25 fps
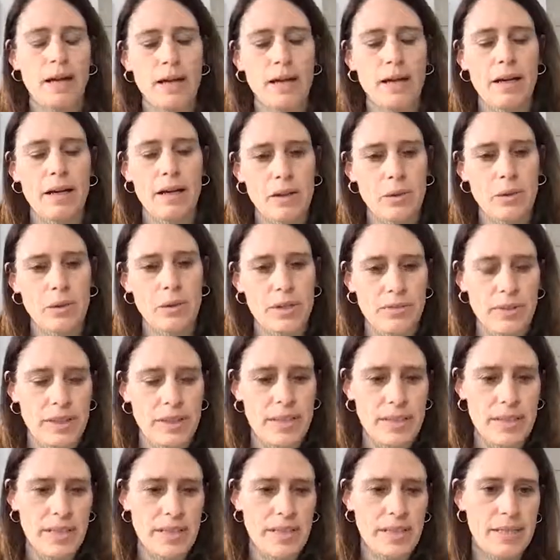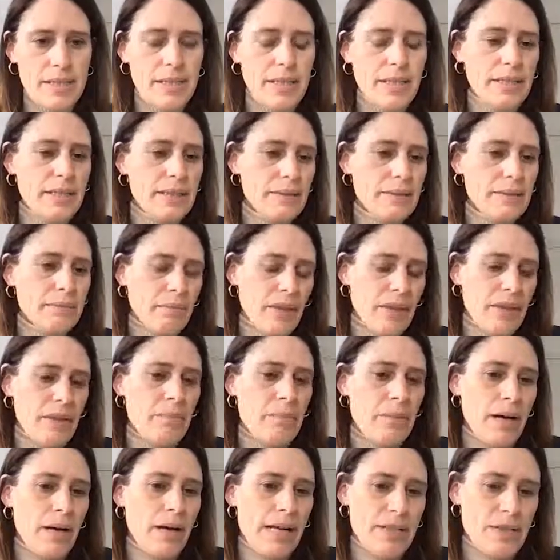course of the disease, and
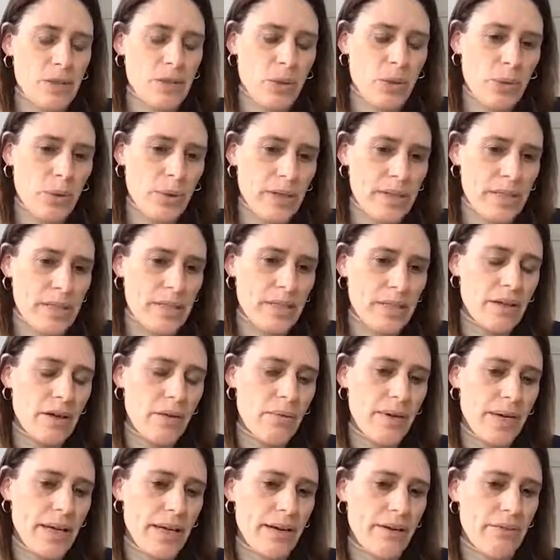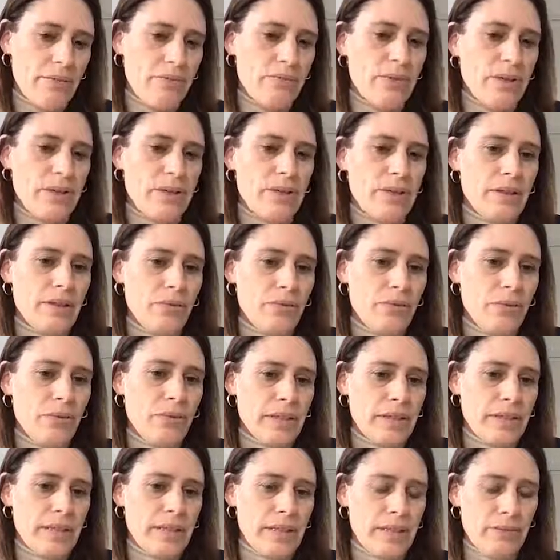the mildest course we have with the
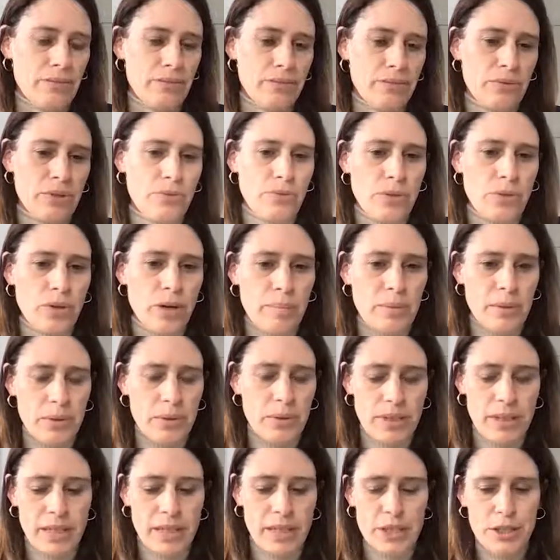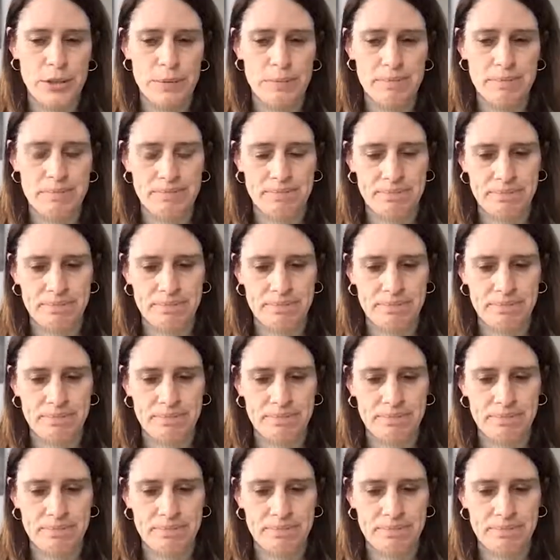14844 mutation.